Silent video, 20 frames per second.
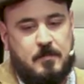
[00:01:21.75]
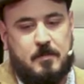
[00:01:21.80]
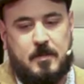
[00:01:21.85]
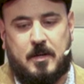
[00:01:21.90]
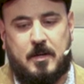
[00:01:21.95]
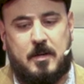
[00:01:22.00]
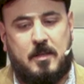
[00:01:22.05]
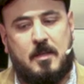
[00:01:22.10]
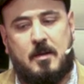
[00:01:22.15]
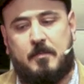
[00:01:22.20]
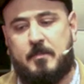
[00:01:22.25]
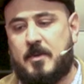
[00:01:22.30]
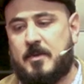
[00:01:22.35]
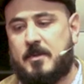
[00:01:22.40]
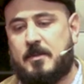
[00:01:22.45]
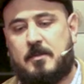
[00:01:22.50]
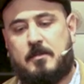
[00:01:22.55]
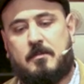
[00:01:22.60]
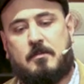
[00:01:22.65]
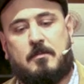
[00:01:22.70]
The
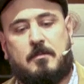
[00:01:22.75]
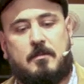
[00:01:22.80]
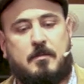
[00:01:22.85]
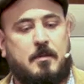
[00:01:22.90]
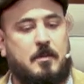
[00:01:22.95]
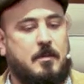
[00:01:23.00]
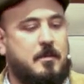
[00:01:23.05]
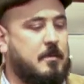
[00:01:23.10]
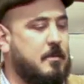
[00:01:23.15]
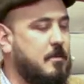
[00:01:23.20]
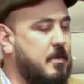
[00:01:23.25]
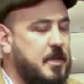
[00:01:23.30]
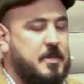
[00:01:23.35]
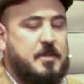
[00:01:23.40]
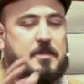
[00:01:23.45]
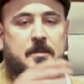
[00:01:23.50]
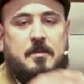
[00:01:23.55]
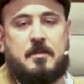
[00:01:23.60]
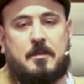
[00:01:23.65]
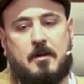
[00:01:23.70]
kidnappers
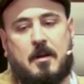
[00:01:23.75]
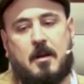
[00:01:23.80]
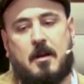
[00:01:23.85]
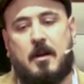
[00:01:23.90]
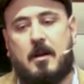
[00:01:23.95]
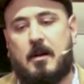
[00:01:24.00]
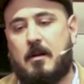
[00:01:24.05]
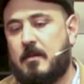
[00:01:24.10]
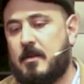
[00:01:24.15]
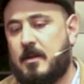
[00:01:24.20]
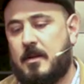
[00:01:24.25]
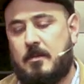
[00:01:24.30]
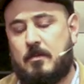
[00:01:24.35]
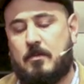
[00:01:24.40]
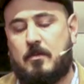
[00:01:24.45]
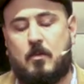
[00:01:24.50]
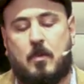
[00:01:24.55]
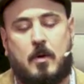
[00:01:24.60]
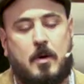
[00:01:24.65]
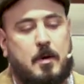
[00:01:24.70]
crashed their car
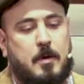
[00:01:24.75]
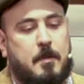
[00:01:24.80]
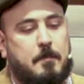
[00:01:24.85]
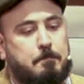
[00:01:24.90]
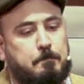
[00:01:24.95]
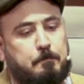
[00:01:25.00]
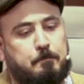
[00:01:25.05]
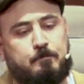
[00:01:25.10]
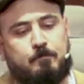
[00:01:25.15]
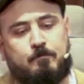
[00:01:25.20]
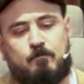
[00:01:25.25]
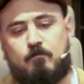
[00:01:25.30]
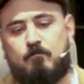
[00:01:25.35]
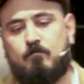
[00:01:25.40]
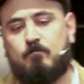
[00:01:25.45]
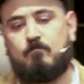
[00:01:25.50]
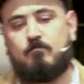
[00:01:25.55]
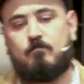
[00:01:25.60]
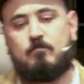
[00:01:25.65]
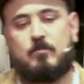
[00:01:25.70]
into a
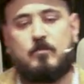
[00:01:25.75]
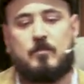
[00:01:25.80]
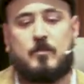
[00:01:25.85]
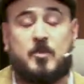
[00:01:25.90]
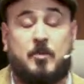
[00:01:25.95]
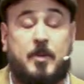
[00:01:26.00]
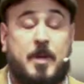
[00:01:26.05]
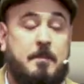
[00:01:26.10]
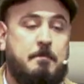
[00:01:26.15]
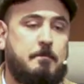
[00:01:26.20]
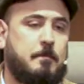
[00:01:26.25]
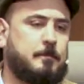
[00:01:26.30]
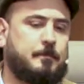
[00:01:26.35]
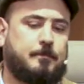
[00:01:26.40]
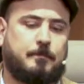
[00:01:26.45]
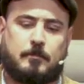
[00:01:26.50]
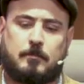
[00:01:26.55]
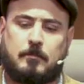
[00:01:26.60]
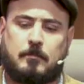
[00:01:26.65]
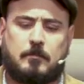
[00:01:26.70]
tree,
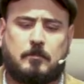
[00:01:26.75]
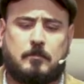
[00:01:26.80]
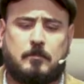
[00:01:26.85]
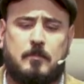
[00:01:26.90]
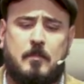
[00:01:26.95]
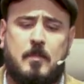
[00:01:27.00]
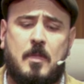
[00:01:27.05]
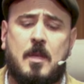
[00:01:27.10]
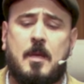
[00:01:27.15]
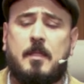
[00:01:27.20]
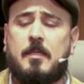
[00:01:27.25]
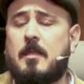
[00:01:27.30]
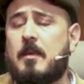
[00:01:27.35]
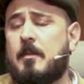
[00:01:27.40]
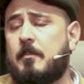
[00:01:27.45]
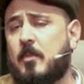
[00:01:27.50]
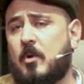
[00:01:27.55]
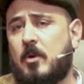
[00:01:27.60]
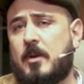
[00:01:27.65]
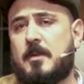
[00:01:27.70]
and
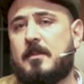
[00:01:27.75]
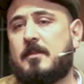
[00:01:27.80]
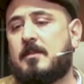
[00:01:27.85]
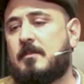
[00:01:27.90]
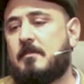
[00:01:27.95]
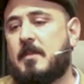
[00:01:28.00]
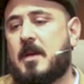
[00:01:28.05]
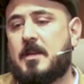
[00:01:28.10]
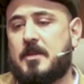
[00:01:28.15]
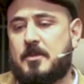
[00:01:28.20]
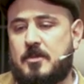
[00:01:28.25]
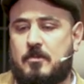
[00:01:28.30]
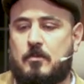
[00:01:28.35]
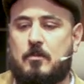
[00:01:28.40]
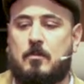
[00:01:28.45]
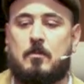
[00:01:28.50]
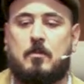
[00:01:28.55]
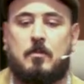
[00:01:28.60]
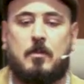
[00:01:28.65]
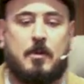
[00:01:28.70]
the police managed
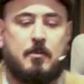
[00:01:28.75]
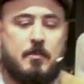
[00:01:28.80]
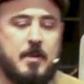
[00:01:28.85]
to